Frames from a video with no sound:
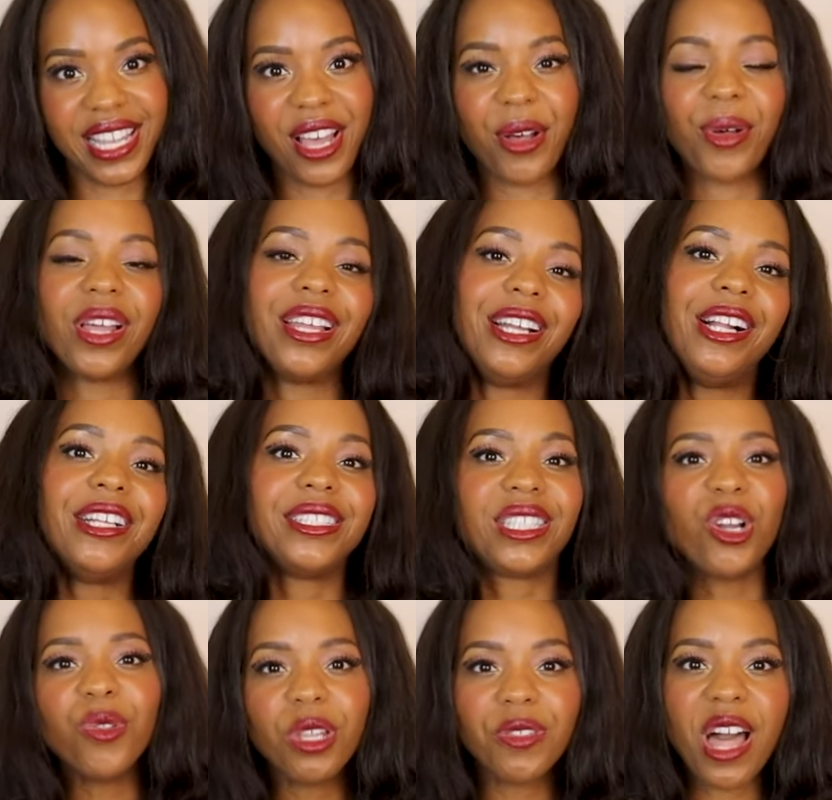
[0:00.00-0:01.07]
So
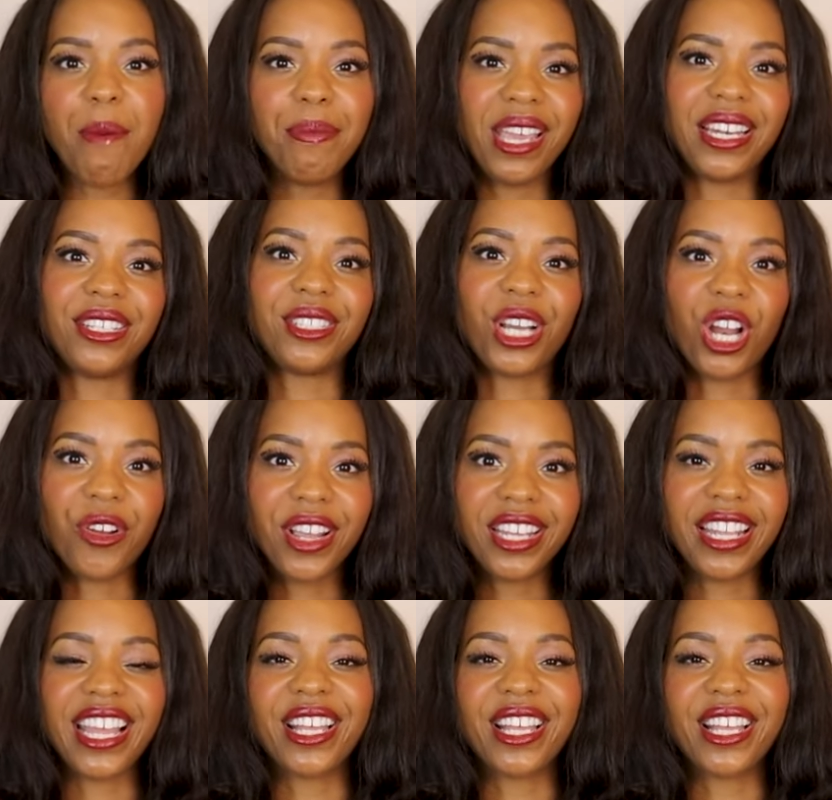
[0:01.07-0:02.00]
don't let that be a deterrent.